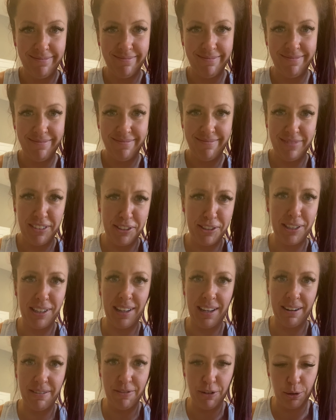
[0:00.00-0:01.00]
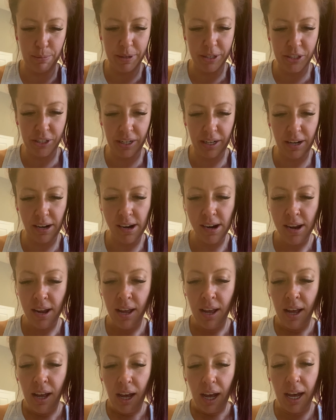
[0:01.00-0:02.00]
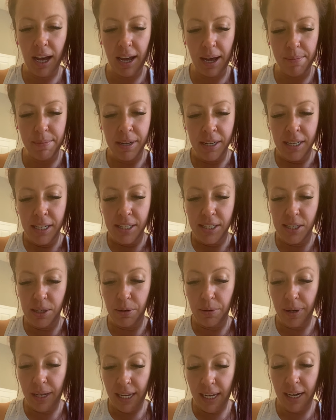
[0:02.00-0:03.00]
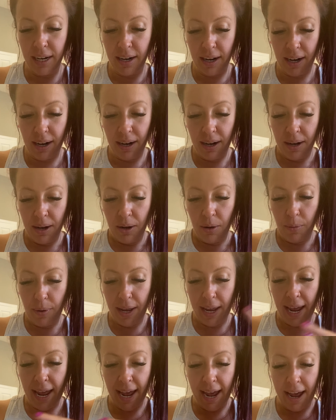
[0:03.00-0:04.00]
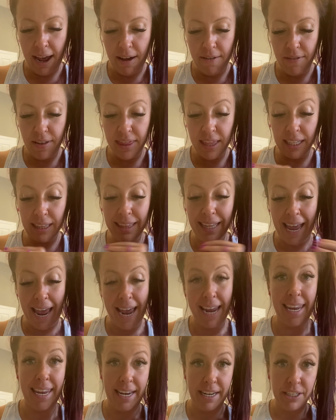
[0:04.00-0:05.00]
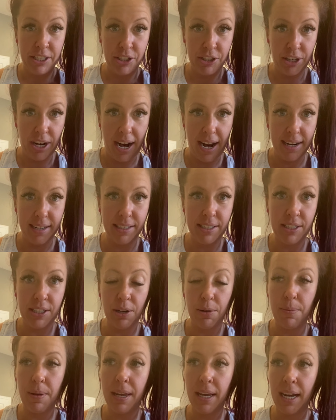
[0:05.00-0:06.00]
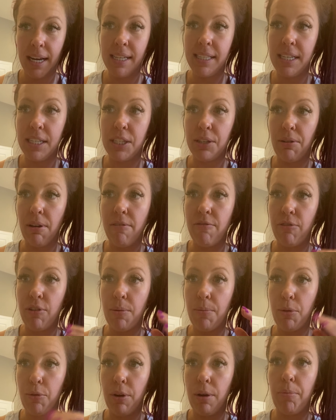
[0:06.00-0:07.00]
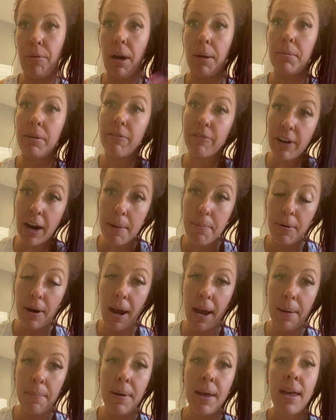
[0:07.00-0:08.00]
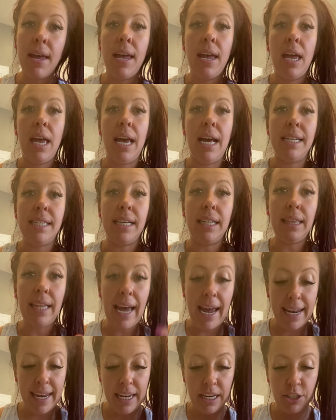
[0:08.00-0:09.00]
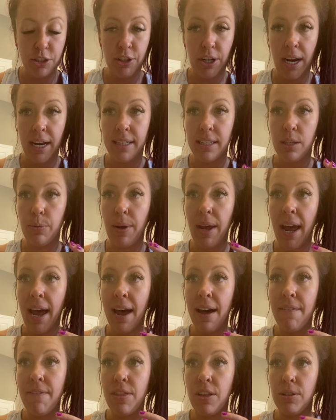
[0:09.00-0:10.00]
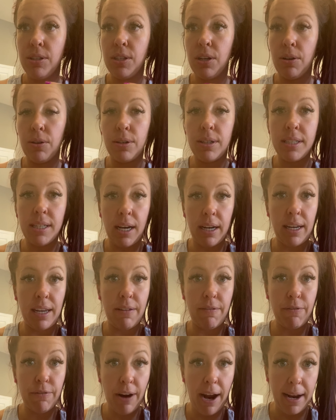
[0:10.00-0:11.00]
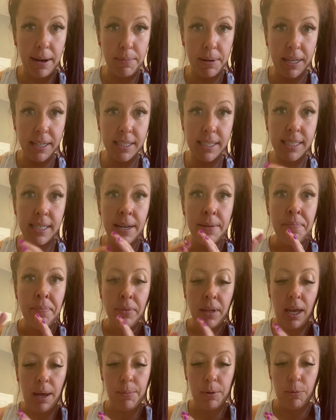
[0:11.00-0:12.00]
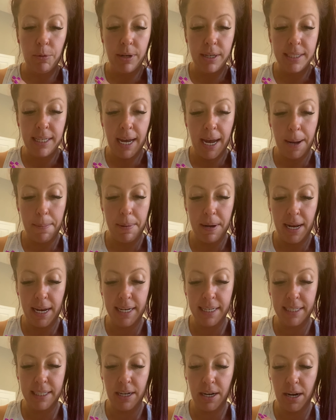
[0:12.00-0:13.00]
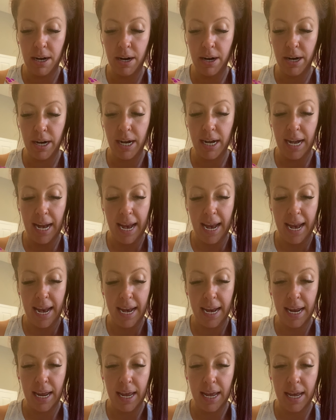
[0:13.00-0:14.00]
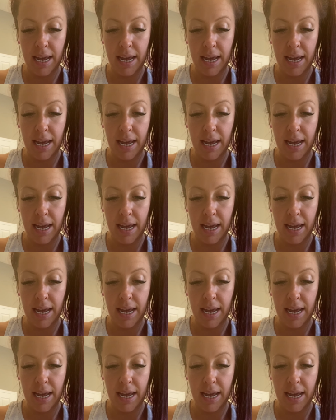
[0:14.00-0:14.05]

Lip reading: there's a lot of verbiage in here. So here we have the lagging strand. So because it's going from 3 prime to 5 prime, it has a lagging strand. So we have those Okazaki fragments. And what is happening is the RNA